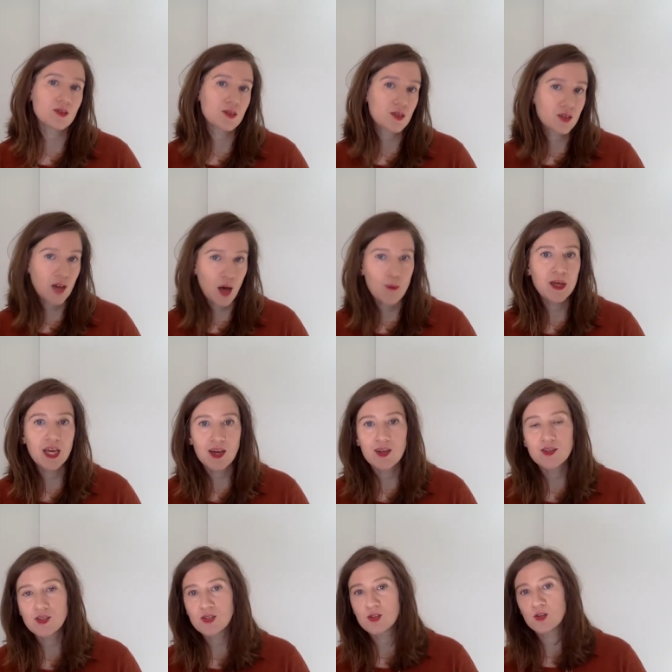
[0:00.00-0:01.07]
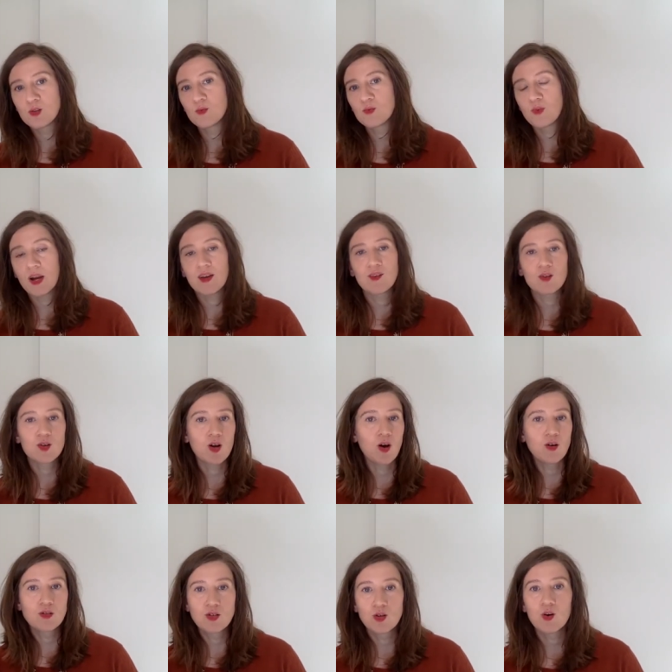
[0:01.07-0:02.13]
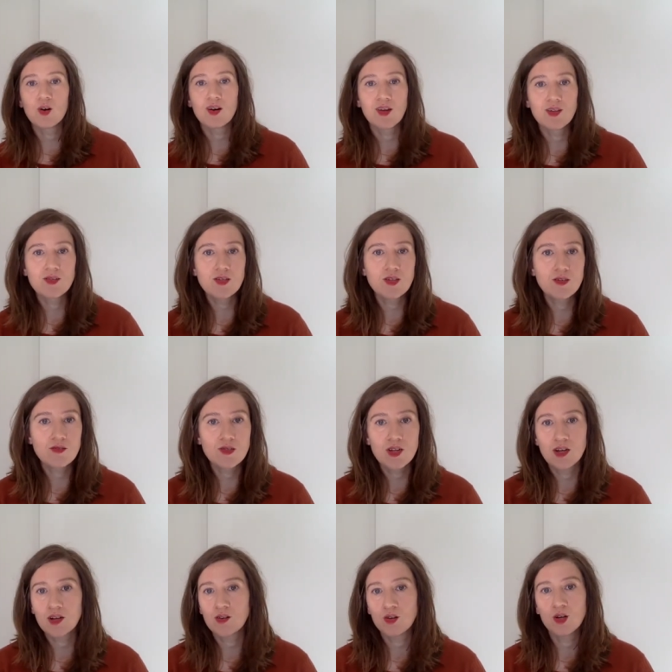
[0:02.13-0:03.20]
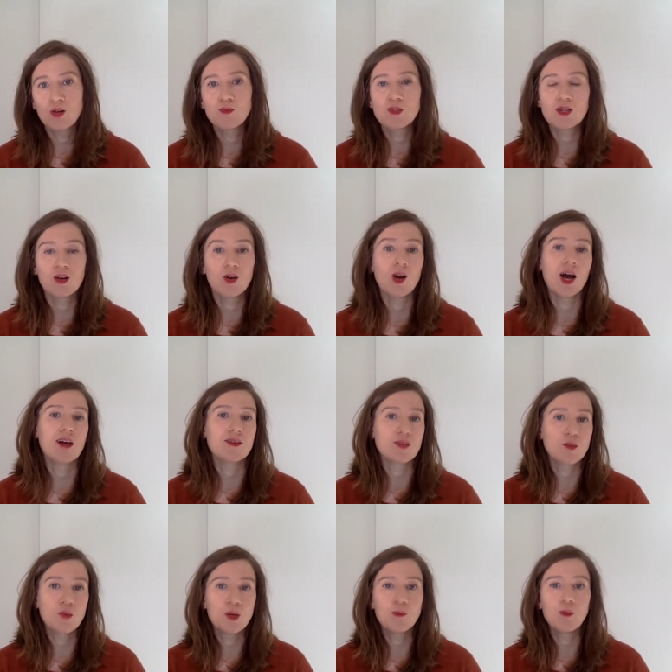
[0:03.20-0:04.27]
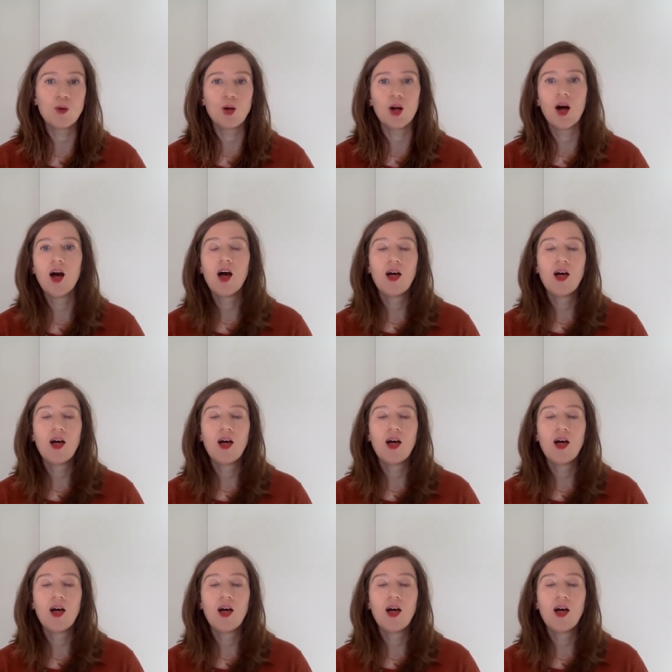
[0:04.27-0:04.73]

coming into regular culture-oriented Usenet groups and harassing people.